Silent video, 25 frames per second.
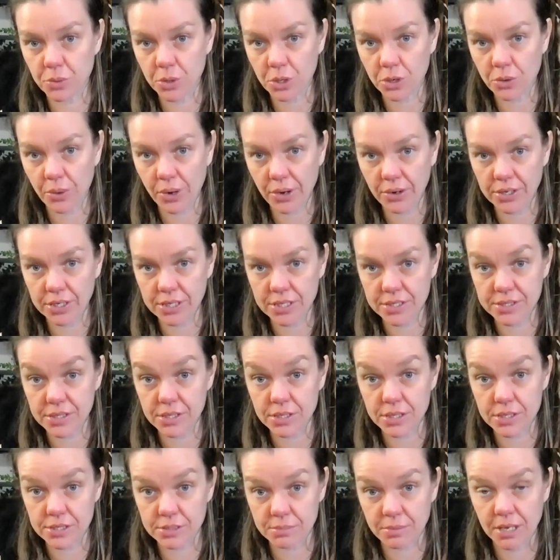Aquarius,
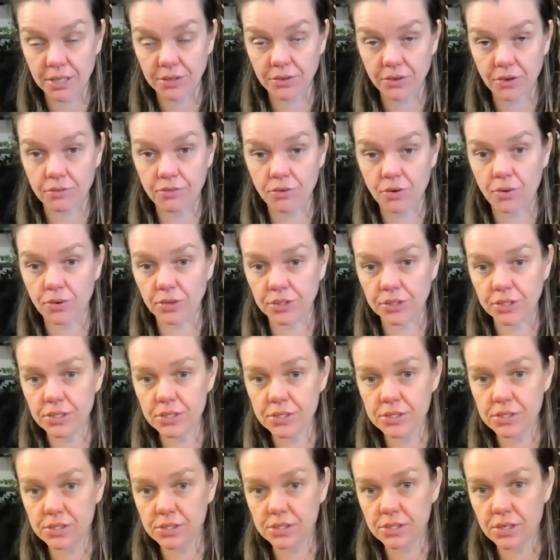this month of
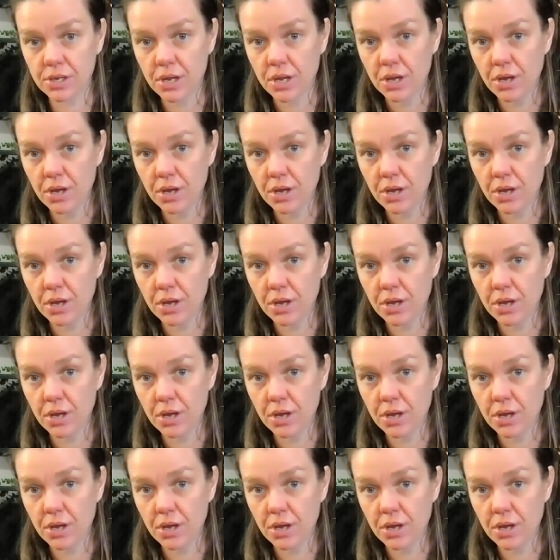August